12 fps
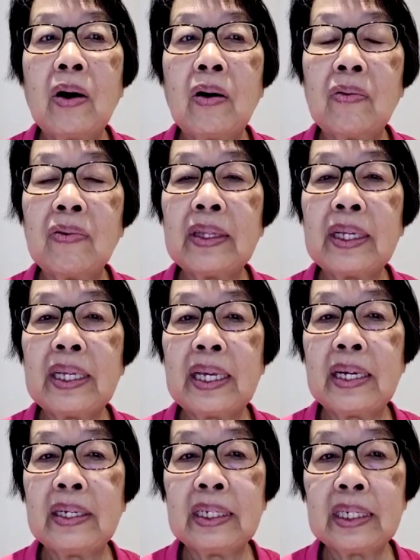Over the
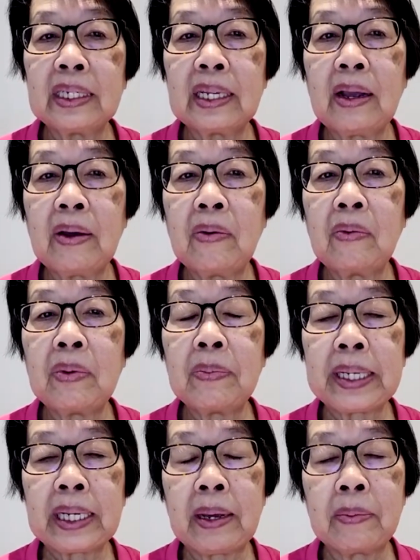years, we
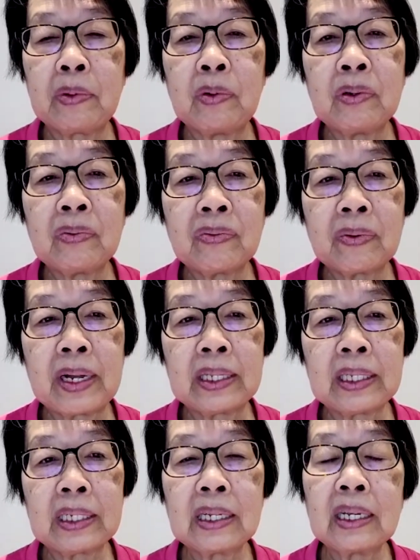became good
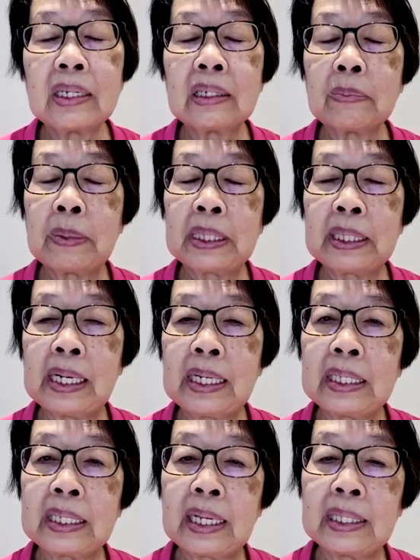friends, especially
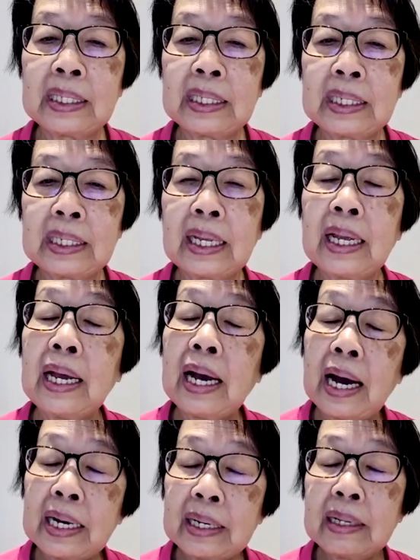since
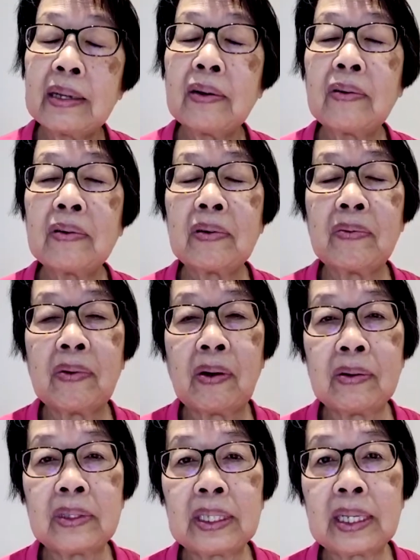another of the
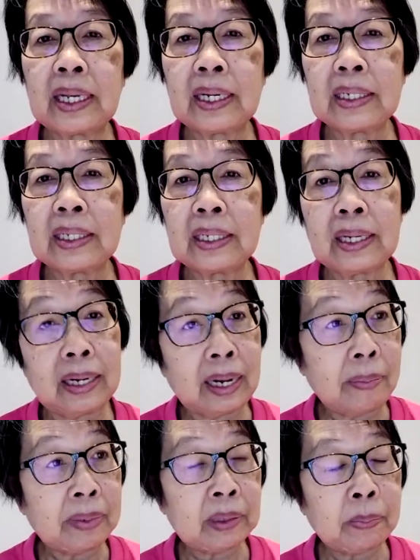volunteers, her
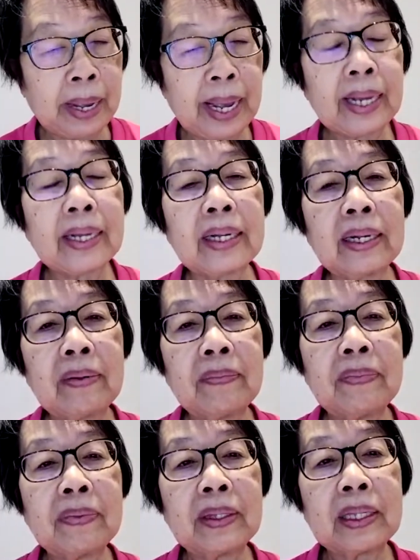name is Peck,
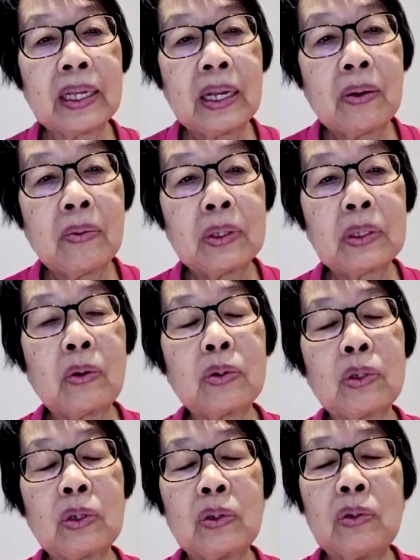was
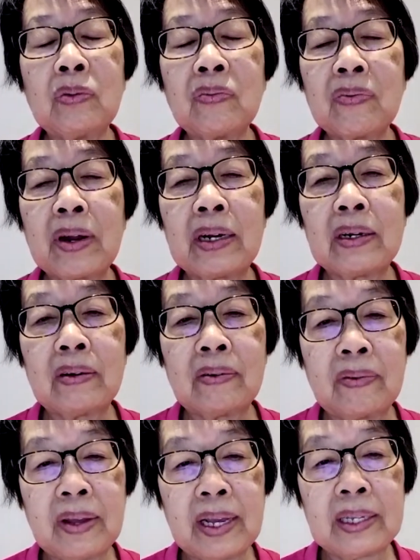also a good friend of
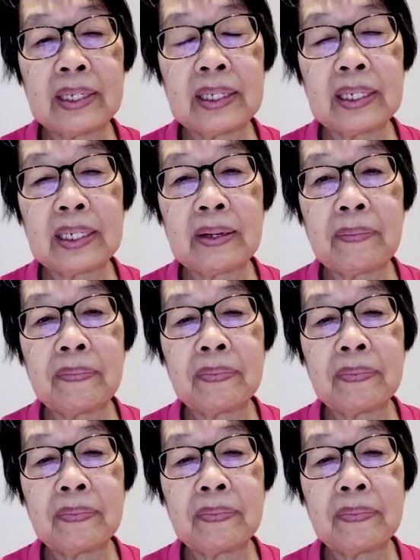his.